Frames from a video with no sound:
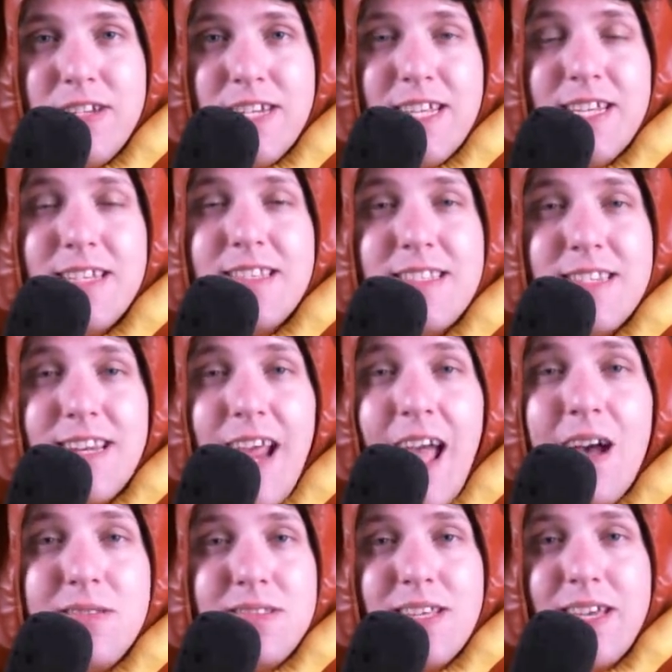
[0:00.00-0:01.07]
and he is
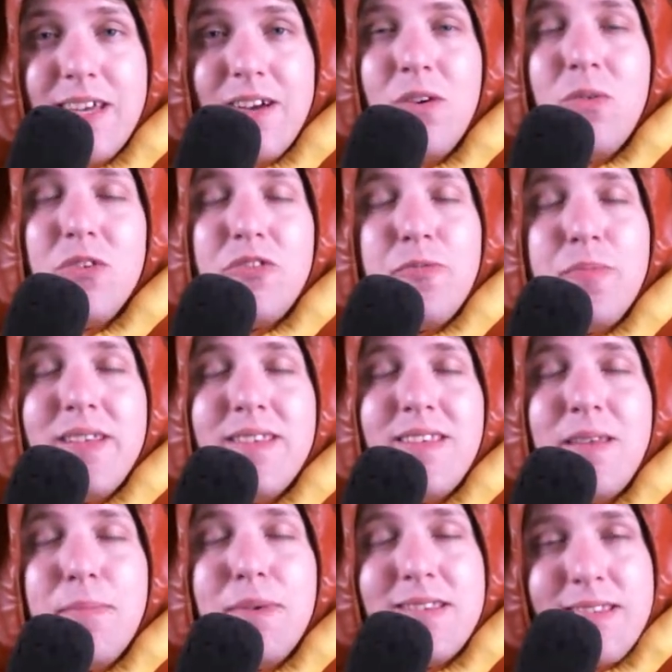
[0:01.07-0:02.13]
now single, which means
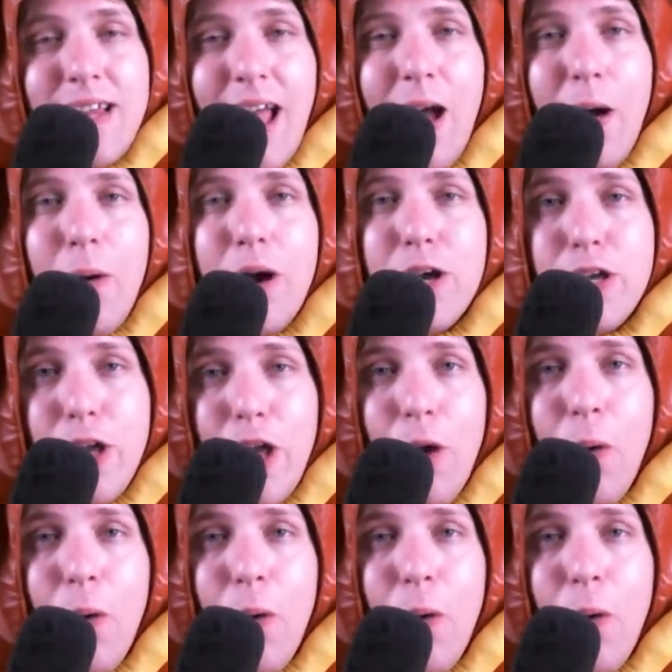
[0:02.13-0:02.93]
he must now go